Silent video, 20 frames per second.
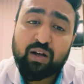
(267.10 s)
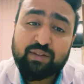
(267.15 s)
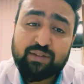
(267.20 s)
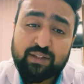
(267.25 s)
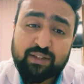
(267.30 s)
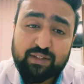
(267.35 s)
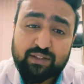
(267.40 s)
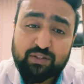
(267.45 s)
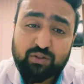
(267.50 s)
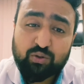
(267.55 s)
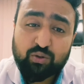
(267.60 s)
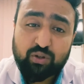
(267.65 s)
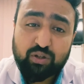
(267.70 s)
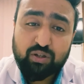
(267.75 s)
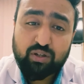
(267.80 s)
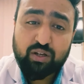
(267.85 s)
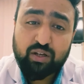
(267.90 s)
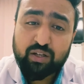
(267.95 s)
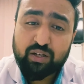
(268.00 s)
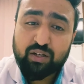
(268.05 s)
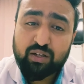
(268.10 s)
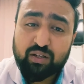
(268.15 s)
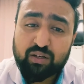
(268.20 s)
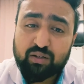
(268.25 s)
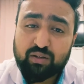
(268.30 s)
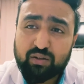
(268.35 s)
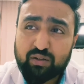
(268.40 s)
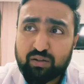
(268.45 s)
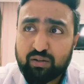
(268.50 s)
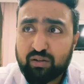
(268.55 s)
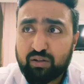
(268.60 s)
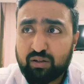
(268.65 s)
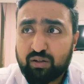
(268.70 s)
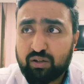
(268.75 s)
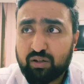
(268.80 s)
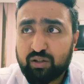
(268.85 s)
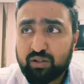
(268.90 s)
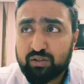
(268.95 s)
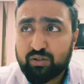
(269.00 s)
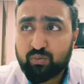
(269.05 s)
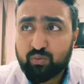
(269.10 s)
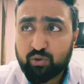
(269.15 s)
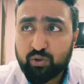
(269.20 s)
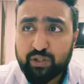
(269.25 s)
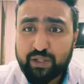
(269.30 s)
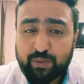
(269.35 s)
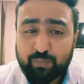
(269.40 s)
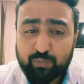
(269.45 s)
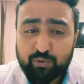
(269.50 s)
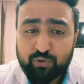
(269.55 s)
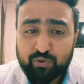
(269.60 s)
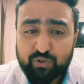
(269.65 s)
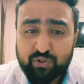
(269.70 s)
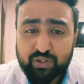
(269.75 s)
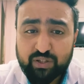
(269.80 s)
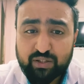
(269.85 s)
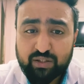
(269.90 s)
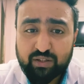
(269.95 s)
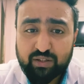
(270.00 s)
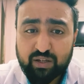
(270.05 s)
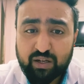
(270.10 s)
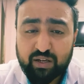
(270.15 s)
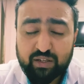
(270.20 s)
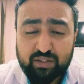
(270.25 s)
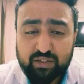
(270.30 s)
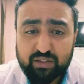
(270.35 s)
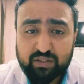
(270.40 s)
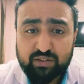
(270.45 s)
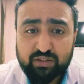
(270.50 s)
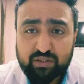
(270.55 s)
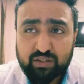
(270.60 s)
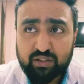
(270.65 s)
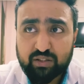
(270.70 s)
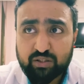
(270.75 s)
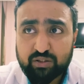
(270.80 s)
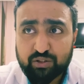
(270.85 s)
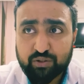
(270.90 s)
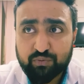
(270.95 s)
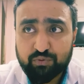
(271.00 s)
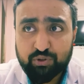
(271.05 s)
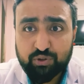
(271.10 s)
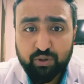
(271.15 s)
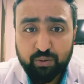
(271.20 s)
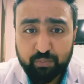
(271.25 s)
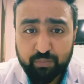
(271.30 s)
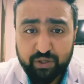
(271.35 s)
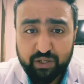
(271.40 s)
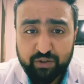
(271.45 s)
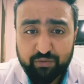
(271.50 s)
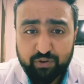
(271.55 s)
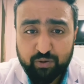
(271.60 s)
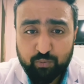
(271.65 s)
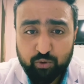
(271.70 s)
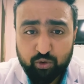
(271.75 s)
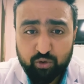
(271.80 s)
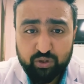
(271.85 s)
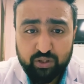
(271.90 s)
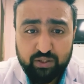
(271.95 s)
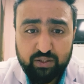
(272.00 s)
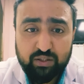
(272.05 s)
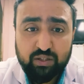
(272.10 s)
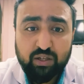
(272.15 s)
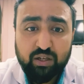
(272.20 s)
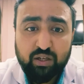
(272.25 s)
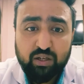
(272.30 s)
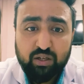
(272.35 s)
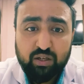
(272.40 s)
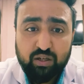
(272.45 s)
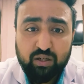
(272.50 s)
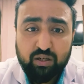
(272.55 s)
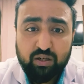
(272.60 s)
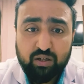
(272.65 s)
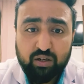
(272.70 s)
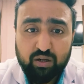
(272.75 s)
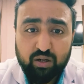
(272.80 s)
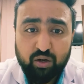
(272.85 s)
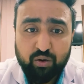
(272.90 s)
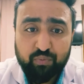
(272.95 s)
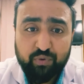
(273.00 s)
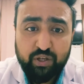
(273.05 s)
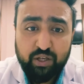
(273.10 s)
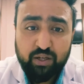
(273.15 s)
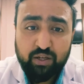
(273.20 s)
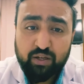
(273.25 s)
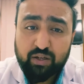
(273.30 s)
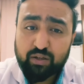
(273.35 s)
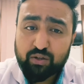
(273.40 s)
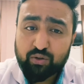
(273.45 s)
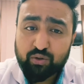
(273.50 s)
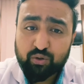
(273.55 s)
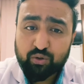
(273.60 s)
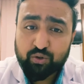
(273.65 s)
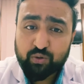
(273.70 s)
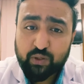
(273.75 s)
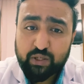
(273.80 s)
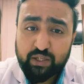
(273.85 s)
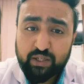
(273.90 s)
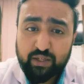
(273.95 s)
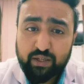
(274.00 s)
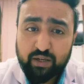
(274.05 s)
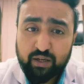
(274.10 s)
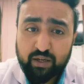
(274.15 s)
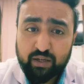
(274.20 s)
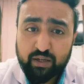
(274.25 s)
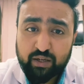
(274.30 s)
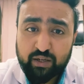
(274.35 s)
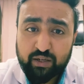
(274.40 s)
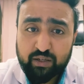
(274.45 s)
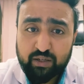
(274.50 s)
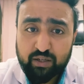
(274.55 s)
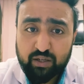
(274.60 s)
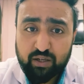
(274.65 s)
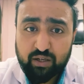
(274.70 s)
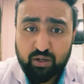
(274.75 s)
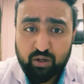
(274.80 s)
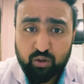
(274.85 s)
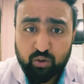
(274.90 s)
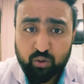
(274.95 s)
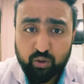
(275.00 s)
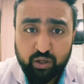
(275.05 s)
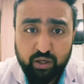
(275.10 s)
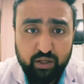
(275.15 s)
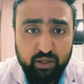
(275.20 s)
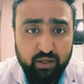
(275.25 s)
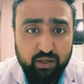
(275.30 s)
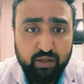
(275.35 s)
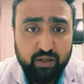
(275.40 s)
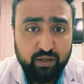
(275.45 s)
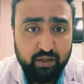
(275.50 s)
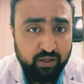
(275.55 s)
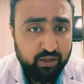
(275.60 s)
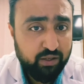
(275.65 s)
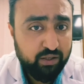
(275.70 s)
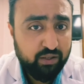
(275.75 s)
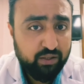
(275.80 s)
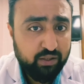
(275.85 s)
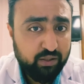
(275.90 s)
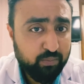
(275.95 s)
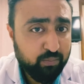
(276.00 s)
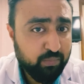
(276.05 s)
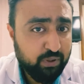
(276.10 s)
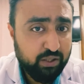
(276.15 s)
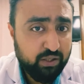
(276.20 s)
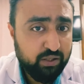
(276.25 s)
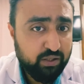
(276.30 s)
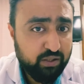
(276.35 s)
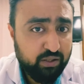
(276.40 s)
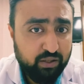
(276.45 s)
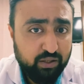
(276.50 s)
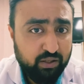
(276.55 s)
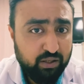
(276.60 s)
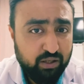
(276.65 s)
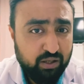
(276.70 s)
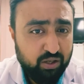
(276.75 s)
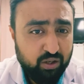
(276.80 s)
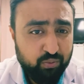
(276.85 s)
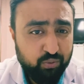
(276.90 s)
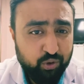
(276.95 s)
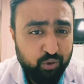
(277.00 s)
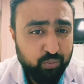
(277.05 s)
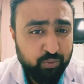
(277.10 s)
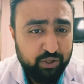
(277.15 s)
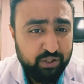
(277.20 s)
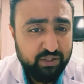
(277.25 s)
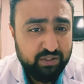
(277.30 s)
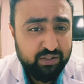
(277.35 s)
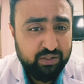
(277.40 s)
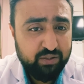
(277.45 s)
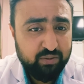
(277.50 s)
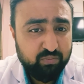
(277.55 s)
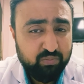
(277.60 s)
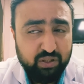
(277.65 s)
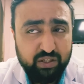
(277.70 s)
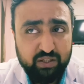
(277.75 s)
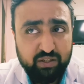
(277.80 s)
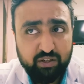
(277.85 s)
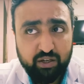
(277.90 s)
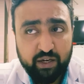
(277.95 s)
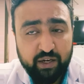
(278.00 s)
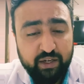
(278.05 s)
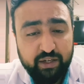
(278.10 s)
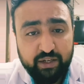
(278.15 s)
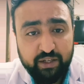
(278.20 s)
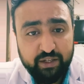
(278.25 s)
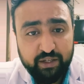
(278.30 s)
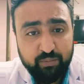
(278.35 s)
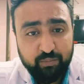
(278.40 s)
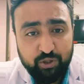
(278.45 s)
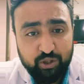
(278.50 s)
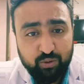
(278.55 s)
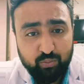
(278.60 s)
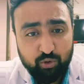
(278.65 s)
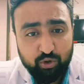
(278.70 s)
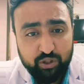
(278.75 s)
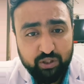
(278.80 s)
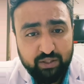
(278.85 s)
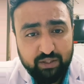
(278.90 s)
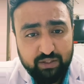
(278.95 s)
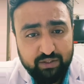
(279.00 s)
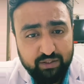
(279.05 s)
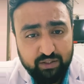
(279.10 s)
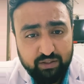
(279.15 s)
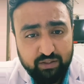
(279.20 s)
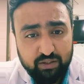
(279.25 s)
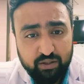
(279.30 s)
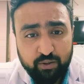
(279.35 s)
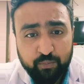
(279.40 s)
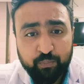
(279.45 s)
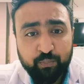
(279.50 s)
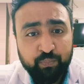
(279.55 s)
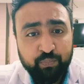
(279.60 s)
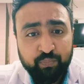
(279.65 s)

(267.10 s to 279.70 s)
The rest all in the OT posting, I'll just give you a brief about that. We usually attend OT early by, we will be reaching by 8 AM in the morning, and then